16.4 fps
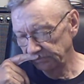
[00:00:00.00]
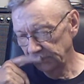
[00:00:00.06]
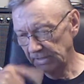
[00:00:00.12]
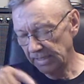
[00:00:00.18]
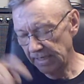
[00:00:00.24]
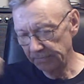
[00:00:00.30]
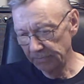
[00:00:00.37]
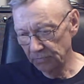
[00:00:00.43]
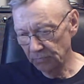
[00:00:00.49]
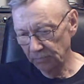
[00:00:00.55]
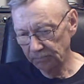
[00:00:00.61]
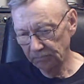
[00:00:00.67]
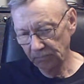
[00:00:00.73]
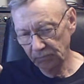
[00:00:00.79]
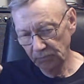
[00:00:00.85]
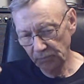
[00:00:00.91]
I was
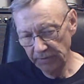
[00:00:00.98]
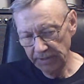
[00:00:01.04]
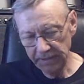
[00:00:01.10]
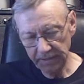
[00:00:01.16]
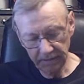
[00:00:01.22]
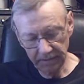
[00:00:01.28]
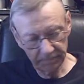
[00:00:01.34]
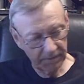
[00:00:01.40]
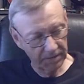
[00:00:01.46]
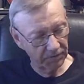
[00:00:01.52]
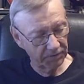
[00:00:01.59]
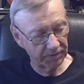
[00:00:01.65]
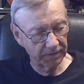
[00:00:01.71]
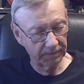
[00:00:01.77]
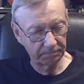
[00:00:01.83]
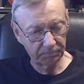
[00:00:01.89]
reading a
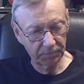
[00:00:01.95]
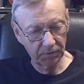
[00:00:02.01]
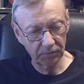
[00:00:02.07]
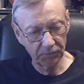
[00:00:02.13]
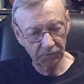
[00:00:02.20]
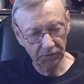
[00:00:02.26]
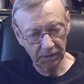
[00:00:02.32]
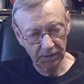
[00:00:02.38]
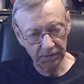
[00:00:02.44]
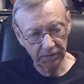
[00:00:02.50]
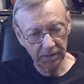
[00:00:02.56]
bunch of posts on